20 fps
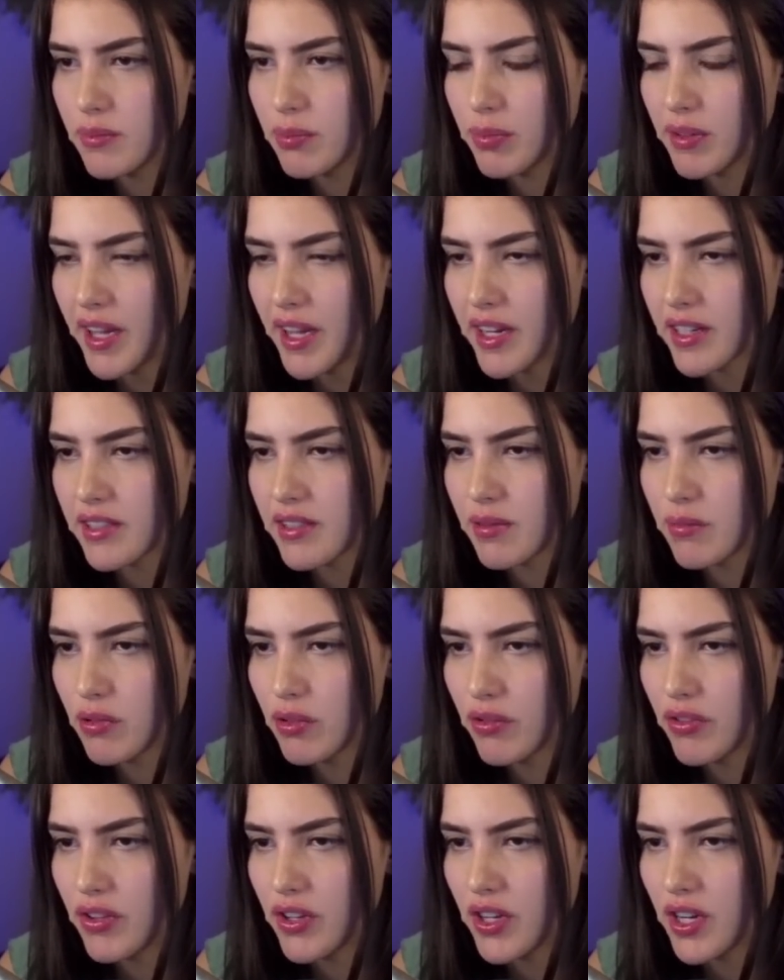Black to
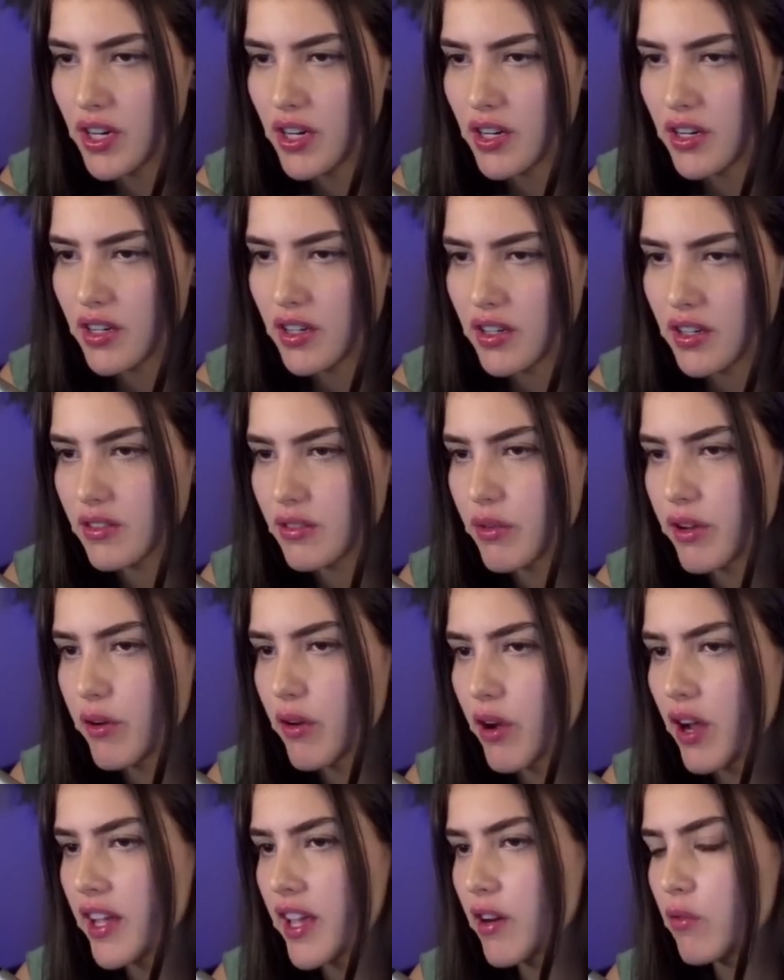move here. We
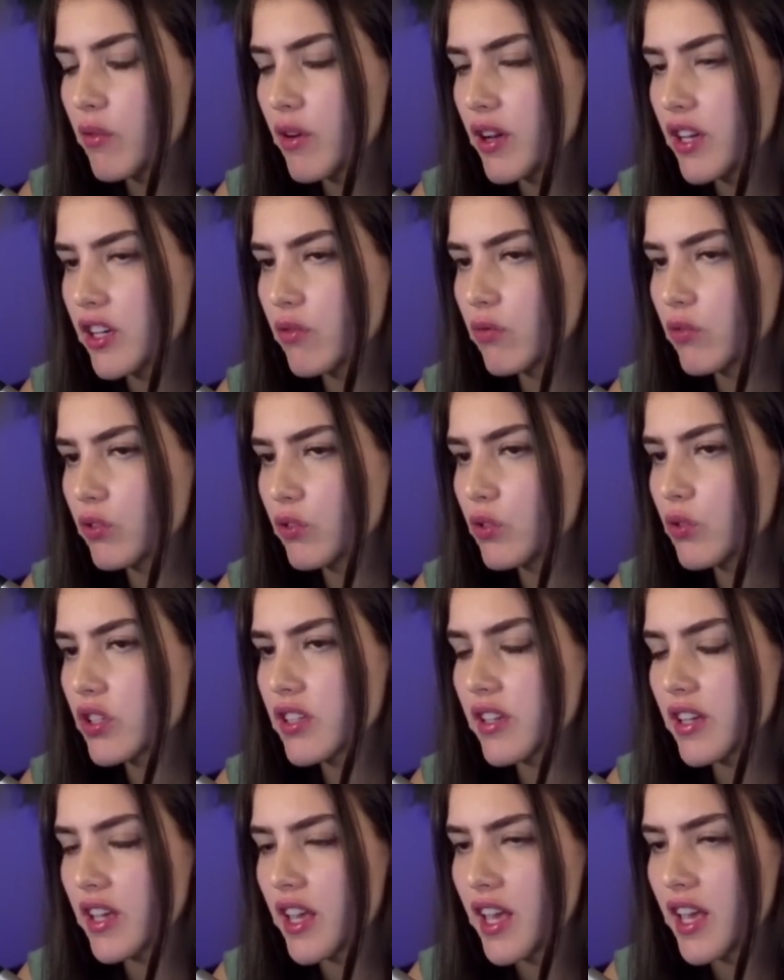again want to lure
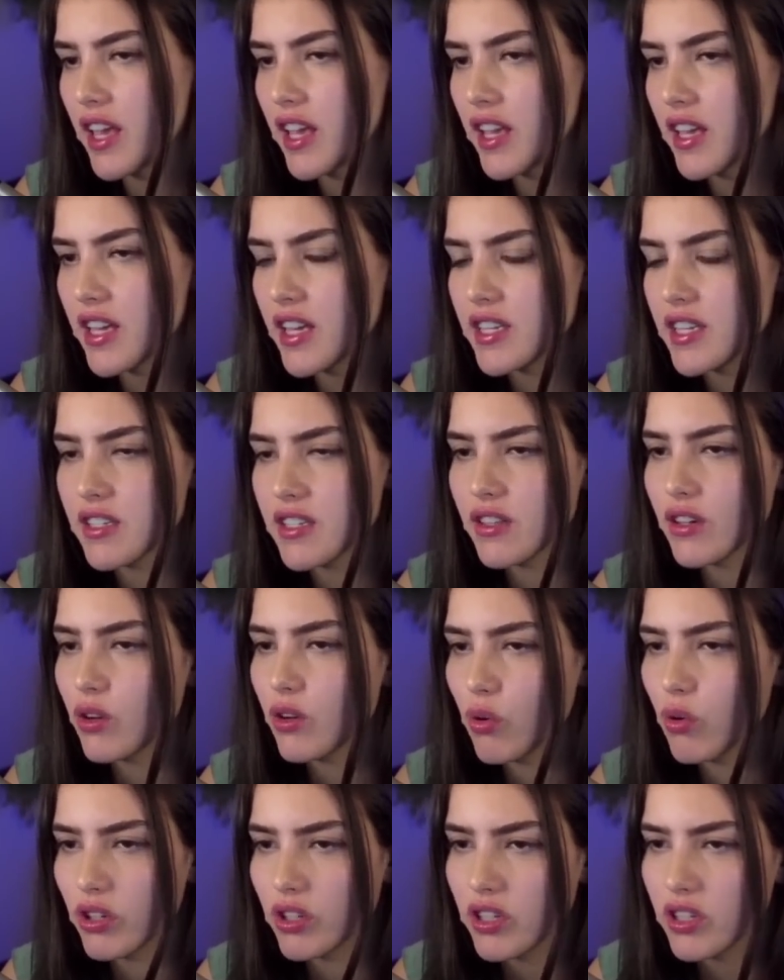the king into the
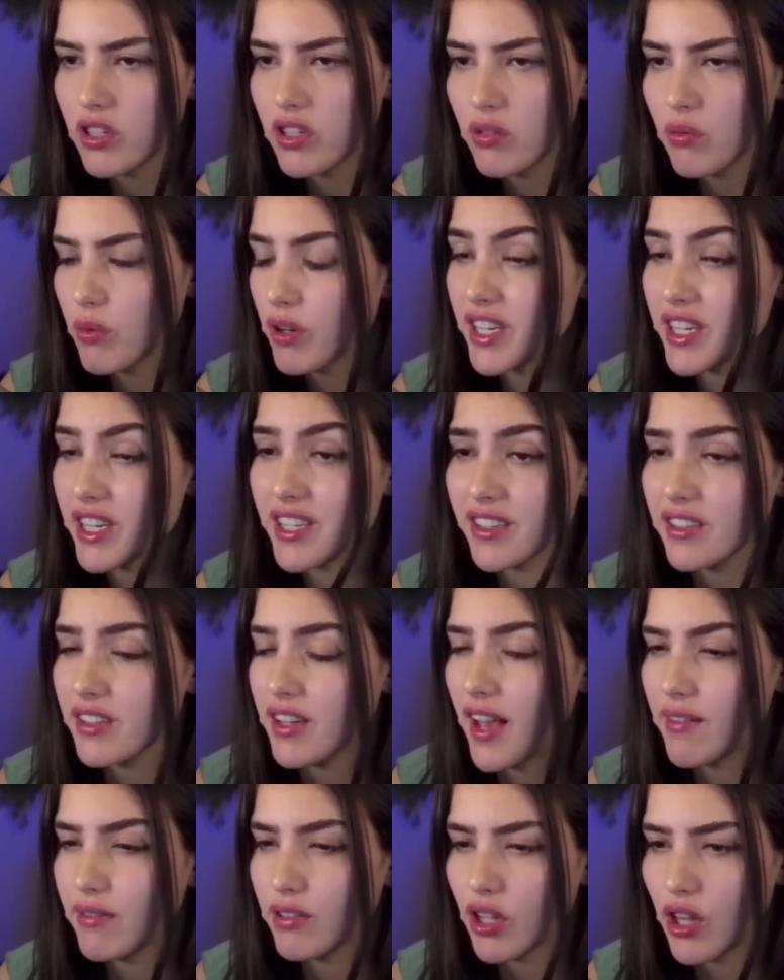corner where he doesn't
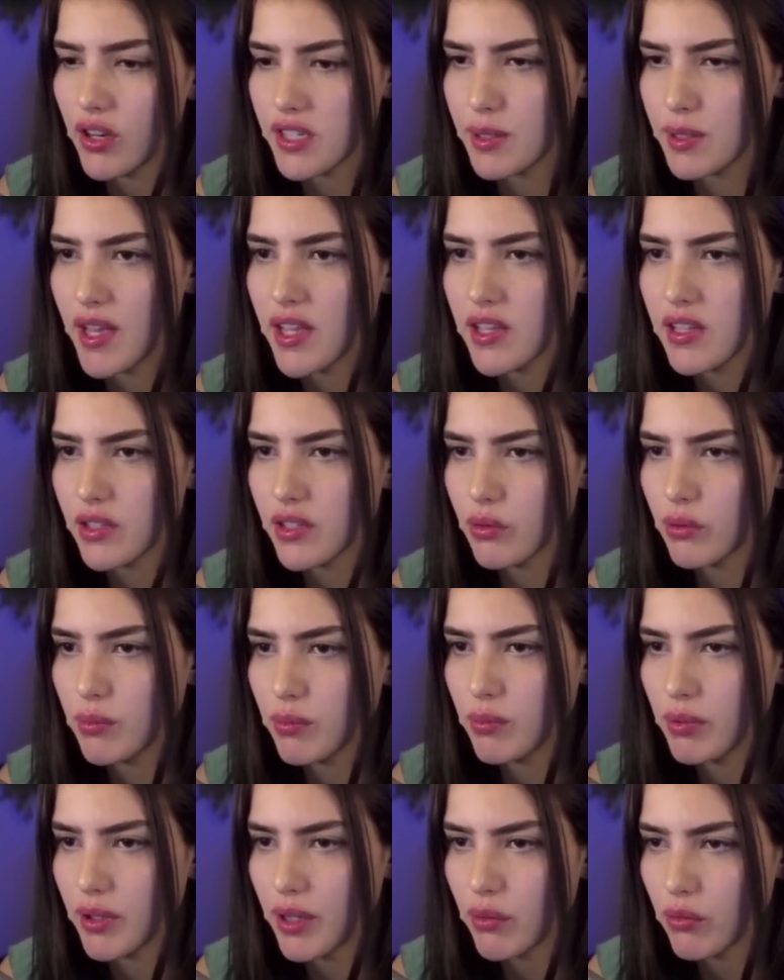have a lot of space, so we're
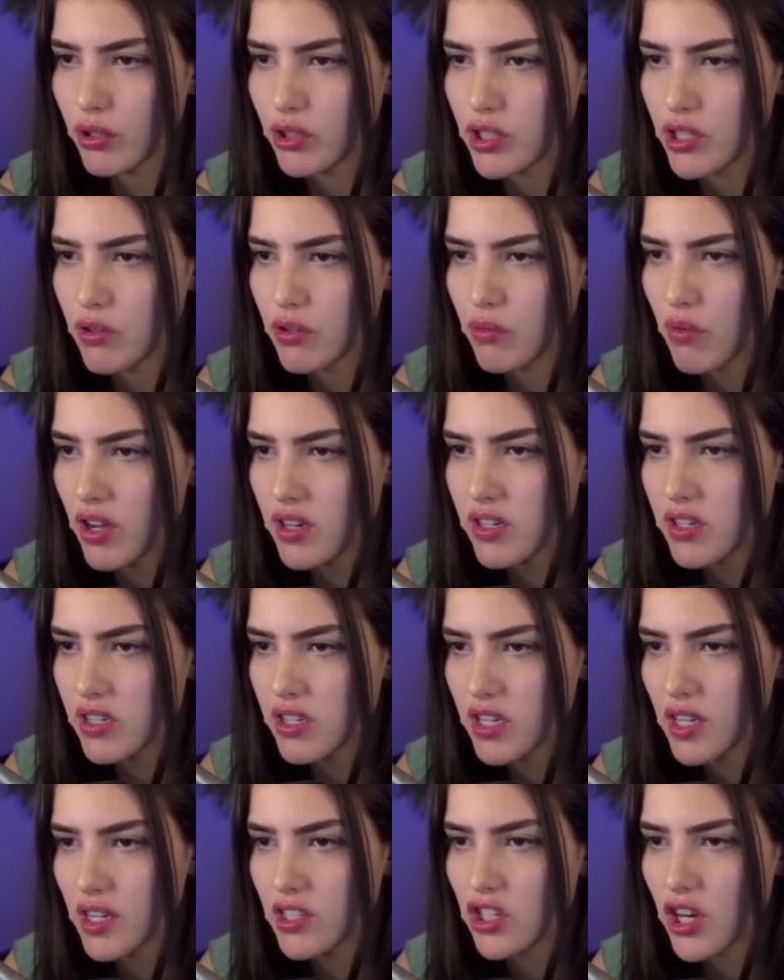going to play rook g1.
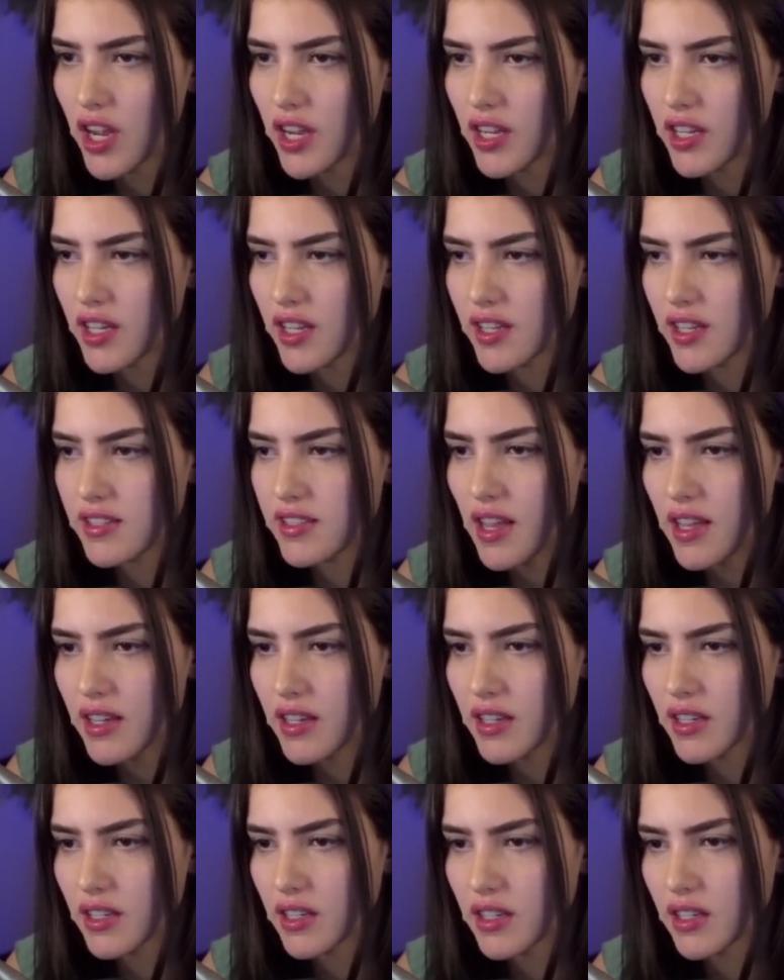Check and
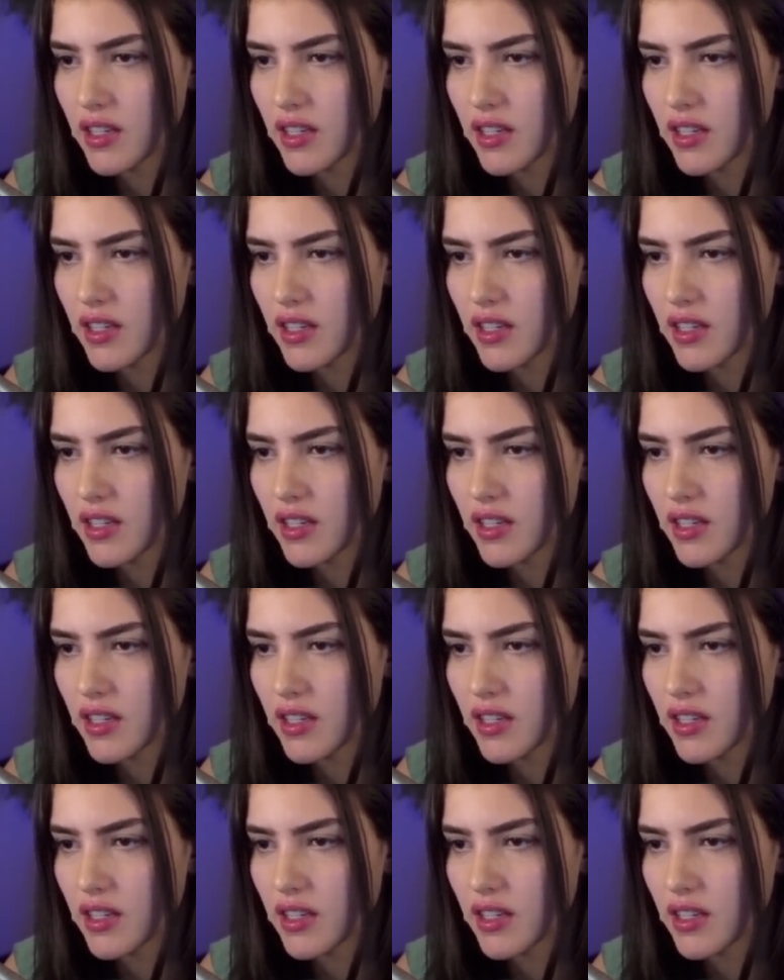take.